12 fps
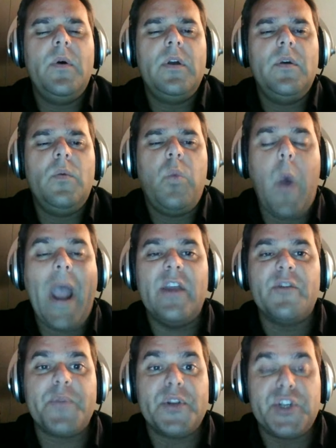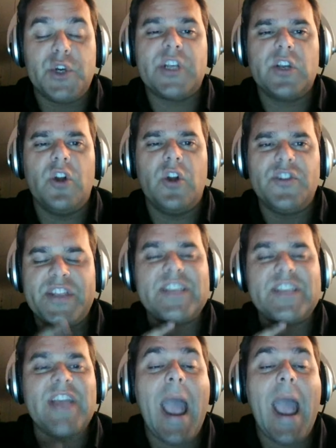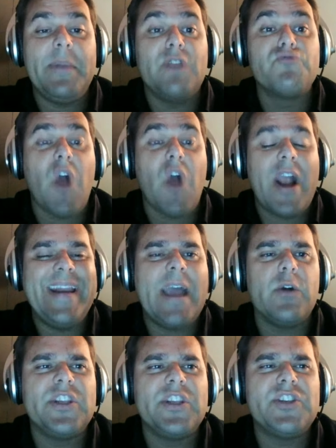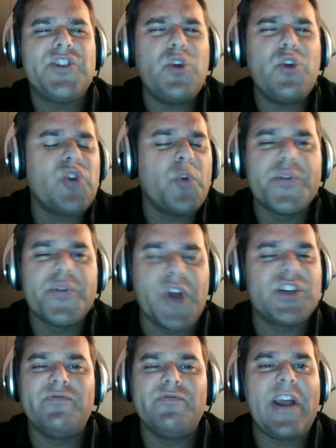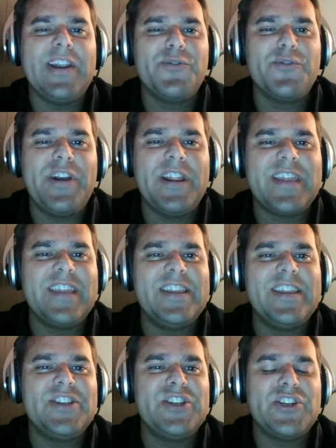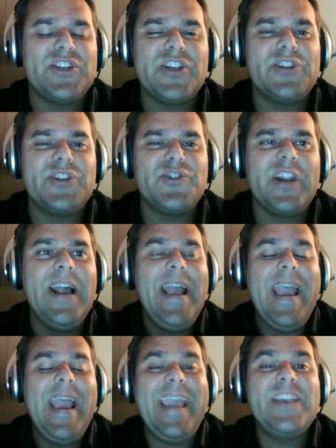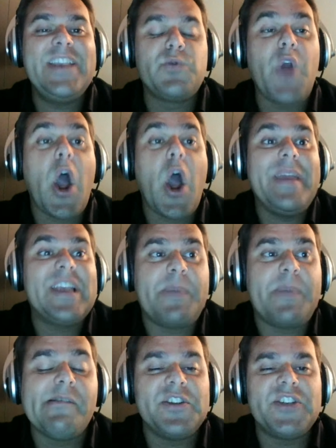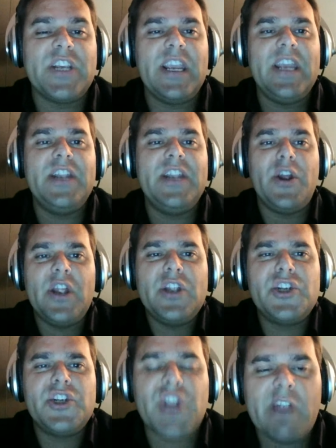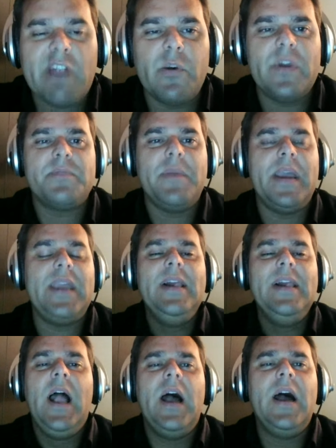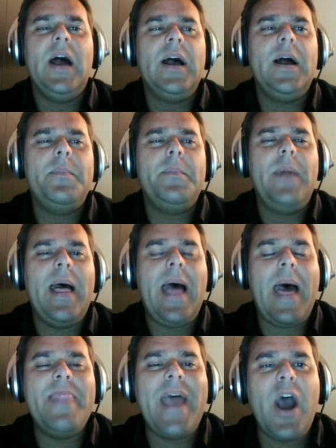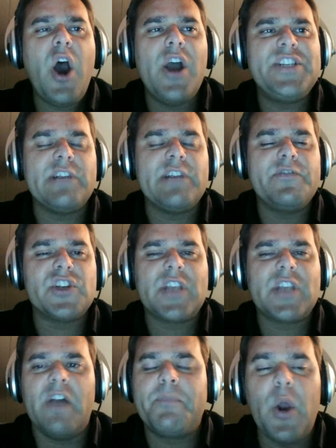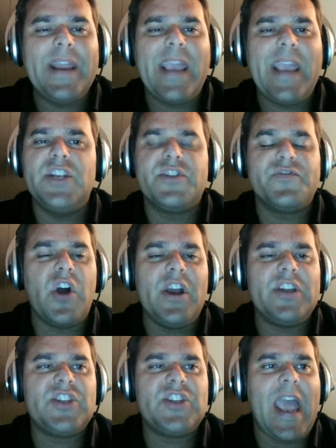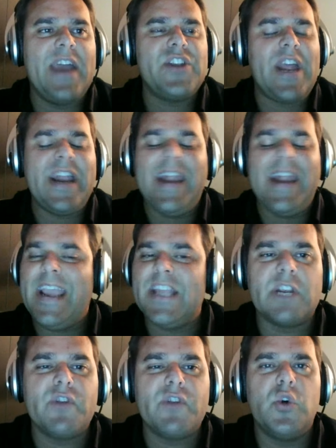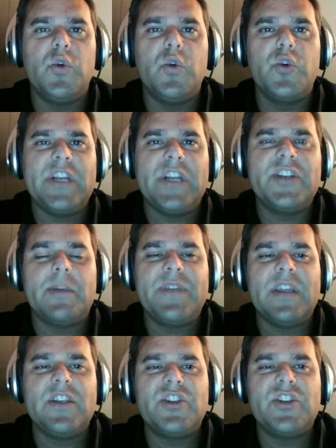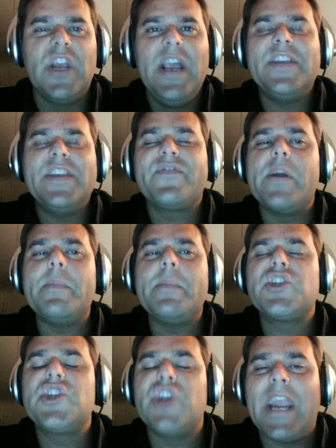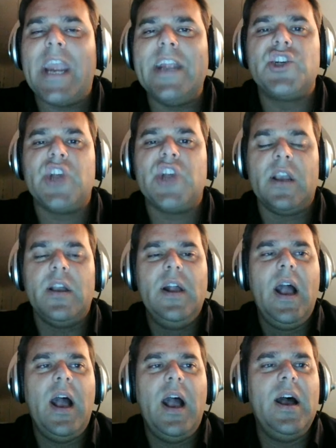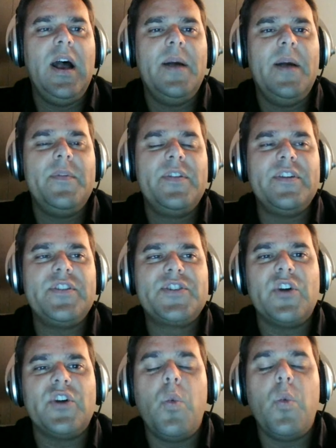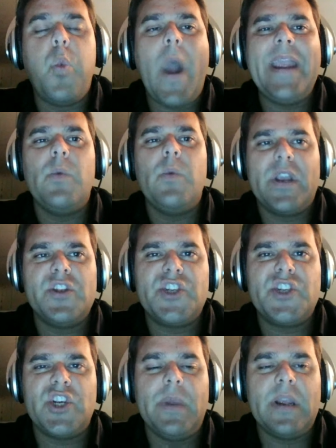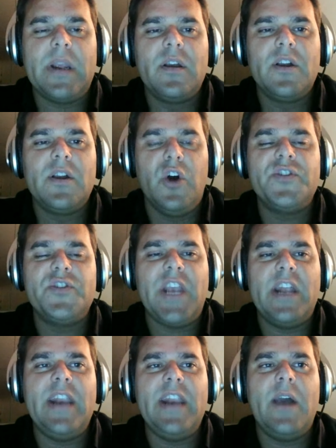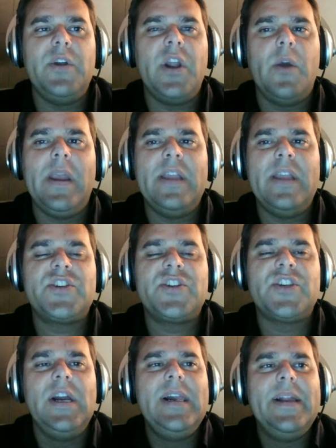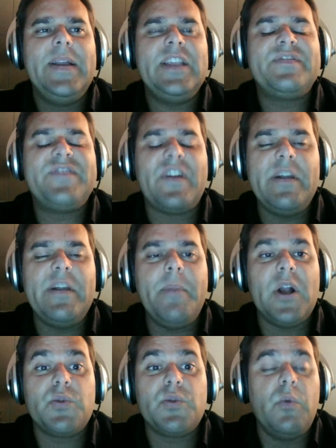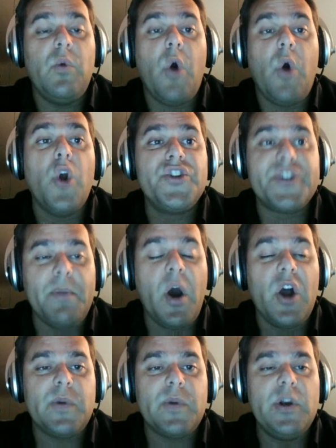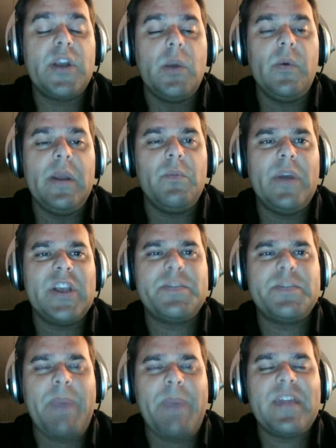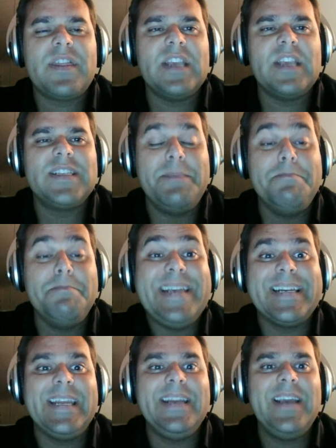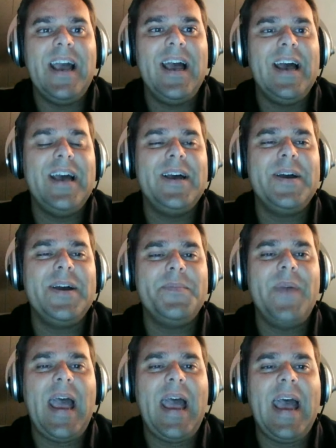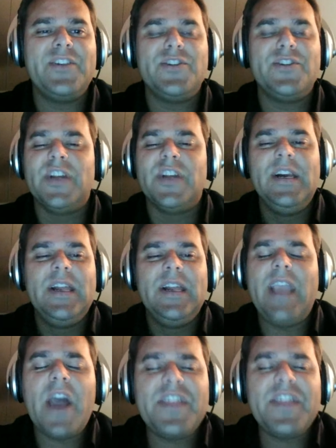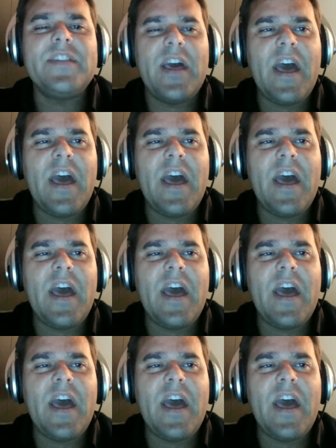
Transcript: way of producing content, things that are happening right now. So there's no sort of production value or anything. This is just literally, here's what I'm experiencing, you know, and share it with me. And that idea of just pulling out your device and hitting record is something that's very much changing the way we're consuming content now. You know, it's very much on demand. We expect things immediately, and yeah, I think